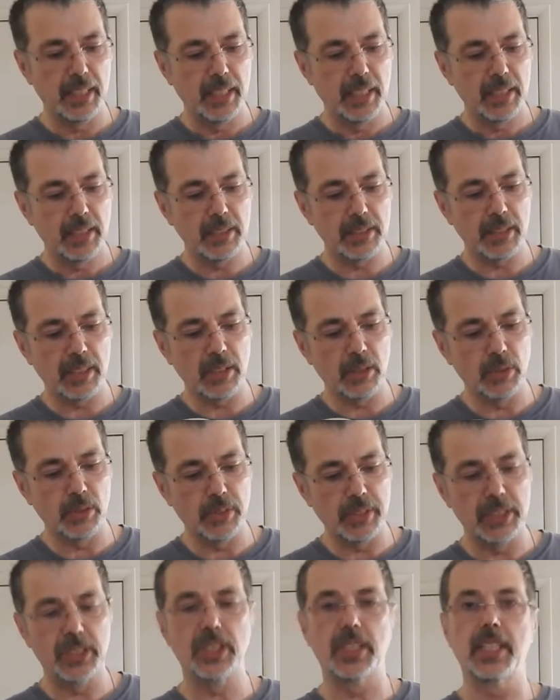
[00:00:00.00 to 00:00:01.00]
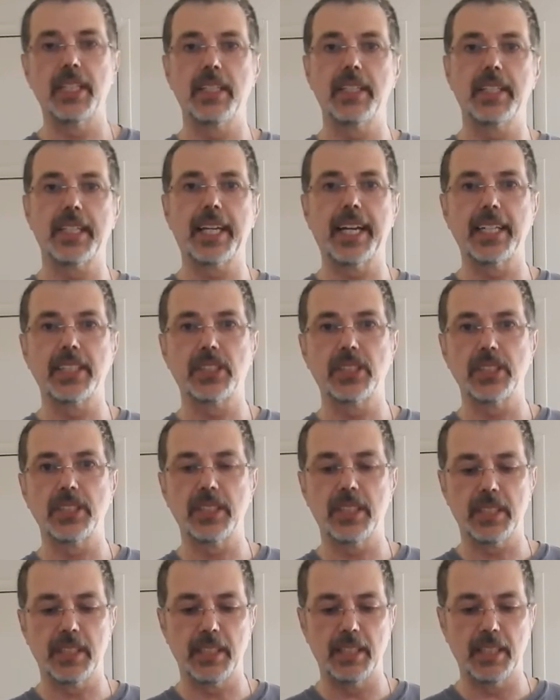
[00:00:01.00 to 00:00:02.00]
There's a little ridge in there that catches
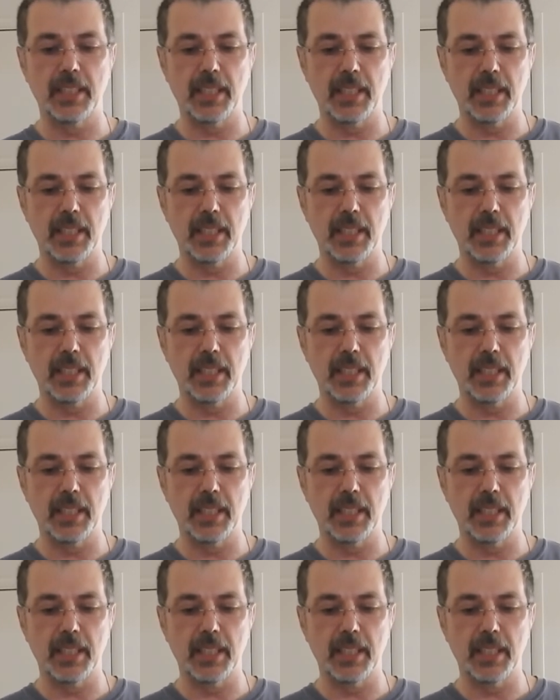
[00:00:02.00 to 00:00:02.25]
it, and